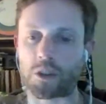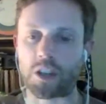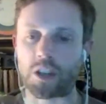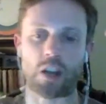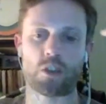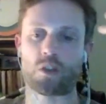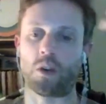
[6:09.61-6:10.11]

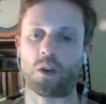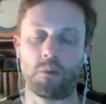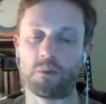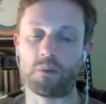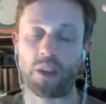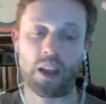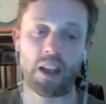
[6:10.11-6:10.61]
tantrum,
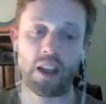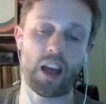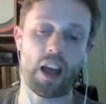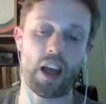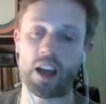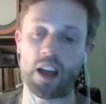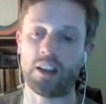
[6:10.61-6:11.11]

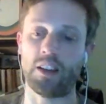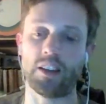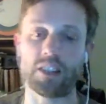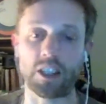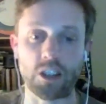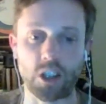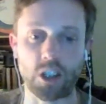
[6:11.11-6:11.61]
and it
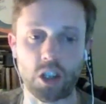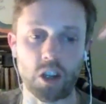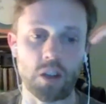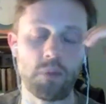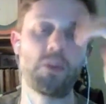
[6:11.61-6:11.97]
didn't look good.